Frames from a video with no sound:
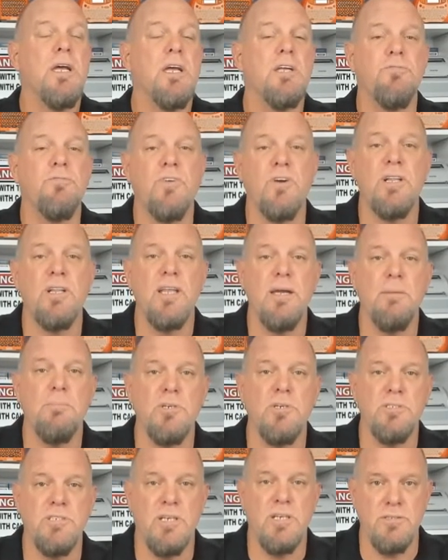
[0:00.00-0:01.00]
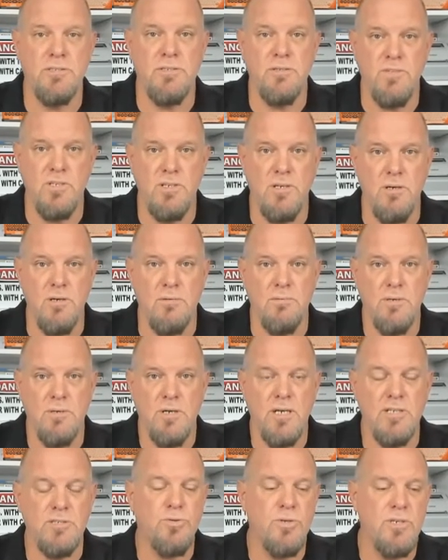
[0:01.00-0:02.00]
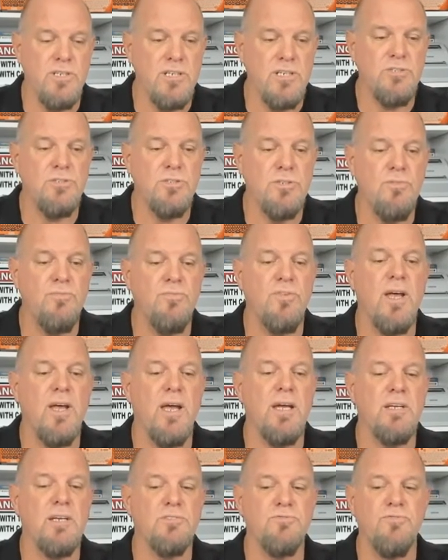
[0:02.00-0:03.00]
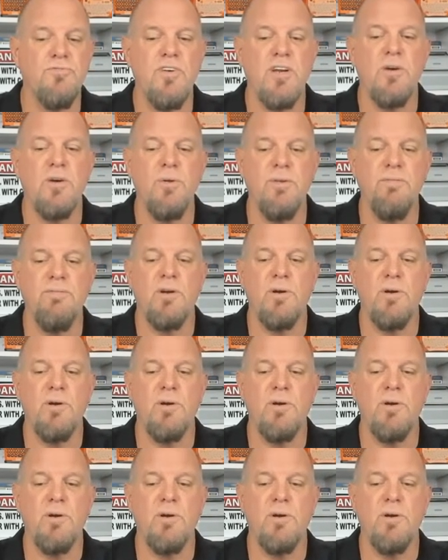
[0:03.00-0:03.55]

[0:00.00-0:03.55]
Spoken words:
It's very labor intensive to do. A traditional flag is very,